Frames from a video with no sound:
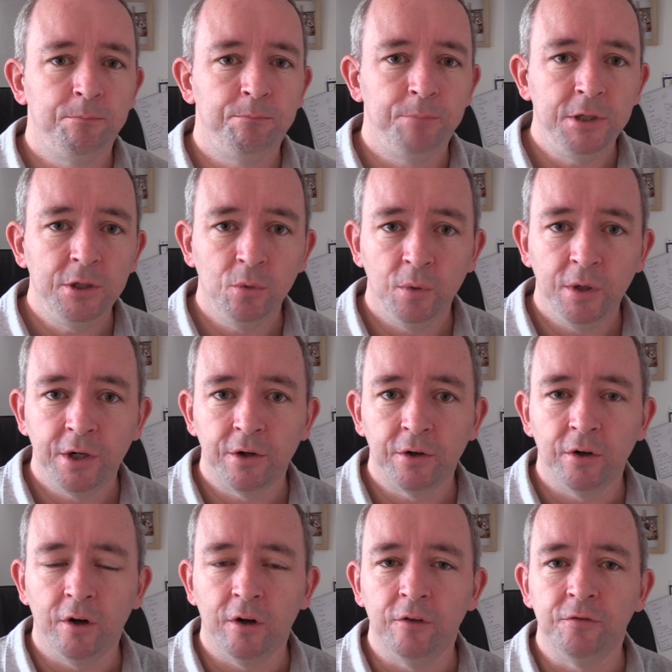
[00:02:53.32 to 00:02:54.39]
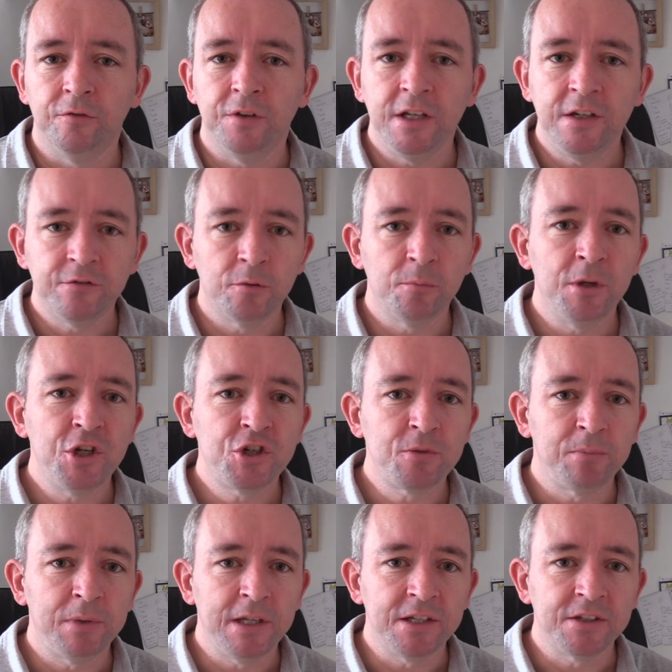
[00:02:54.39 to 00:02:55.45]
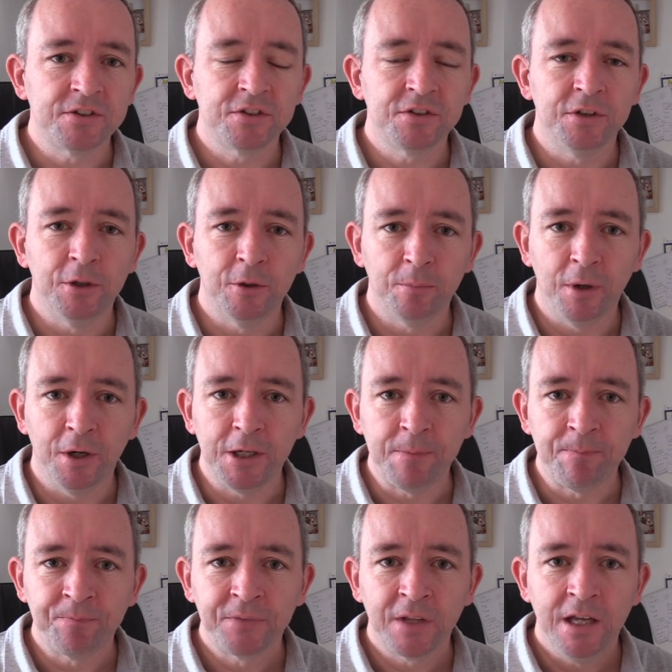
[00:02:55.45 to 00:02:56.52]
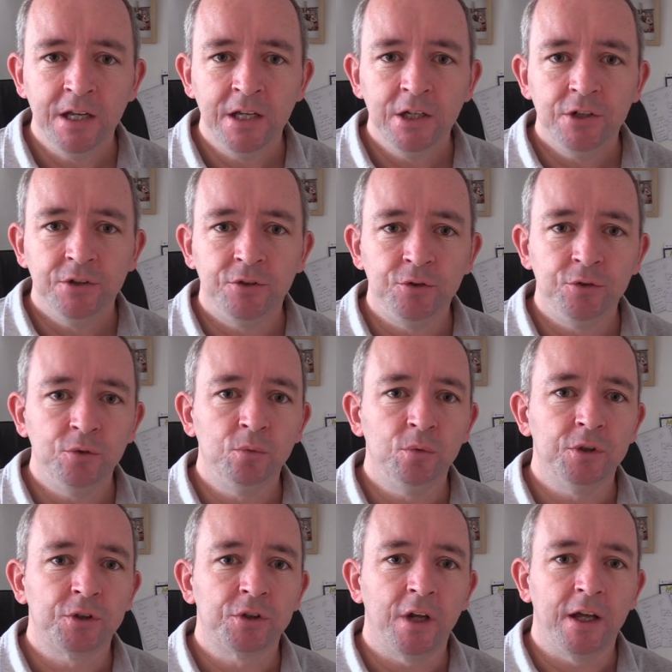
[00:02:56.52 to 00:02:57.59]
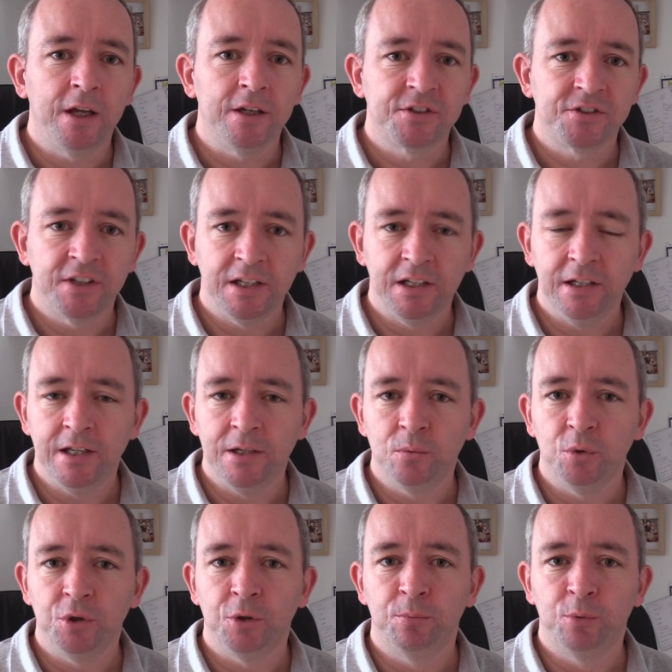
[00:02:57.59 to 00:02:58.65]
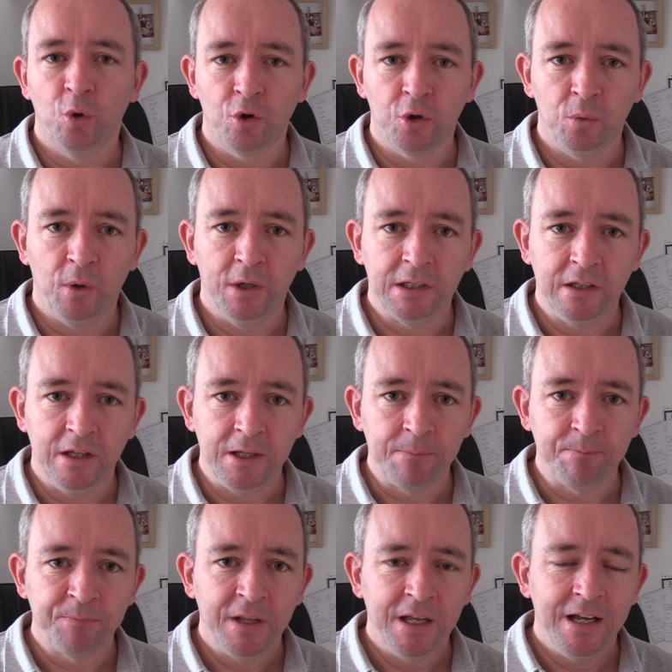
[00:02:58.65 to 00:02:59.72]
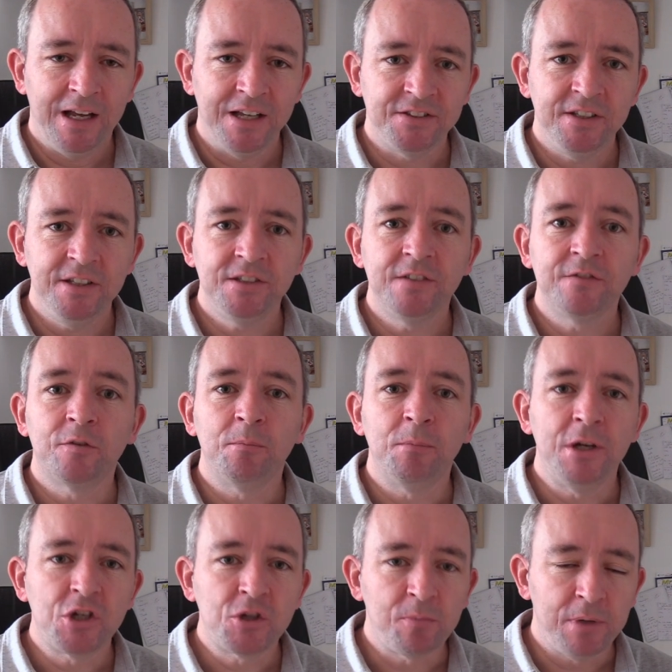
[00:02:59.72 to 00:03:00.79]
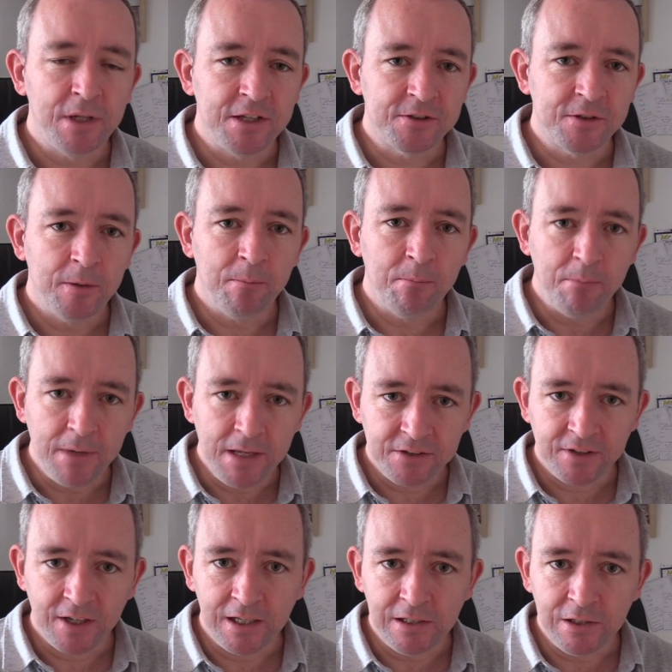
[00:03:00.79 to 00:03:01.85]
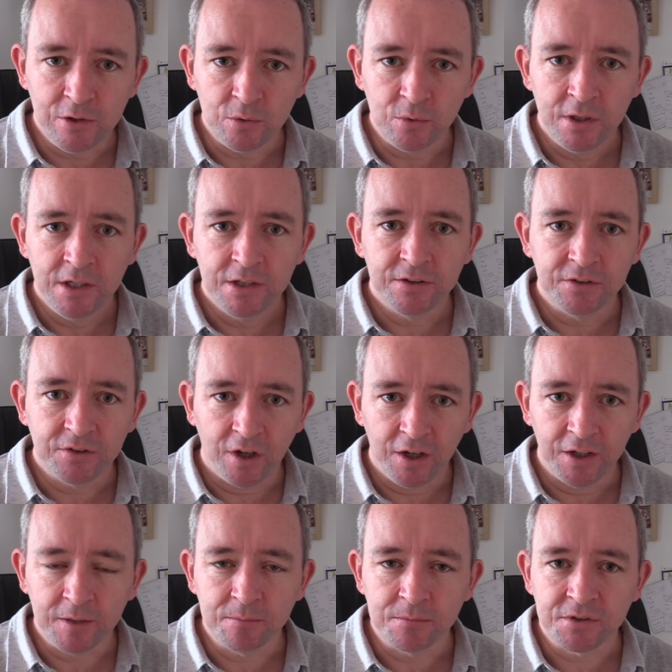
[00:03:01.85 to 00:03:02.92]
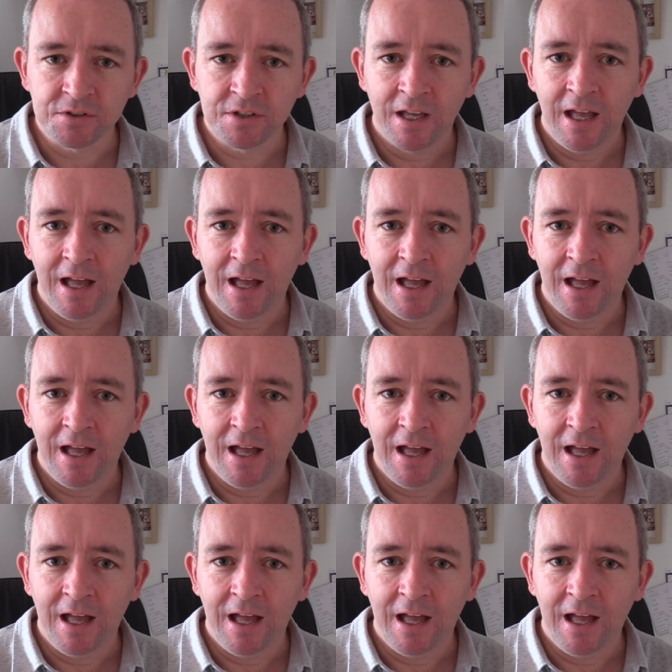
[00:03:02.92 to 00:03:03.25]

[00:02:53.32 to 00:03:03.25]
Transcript: be aware of information plates nearby to do with a uh, cycle lane with a broken white line as these information plates may tell you the times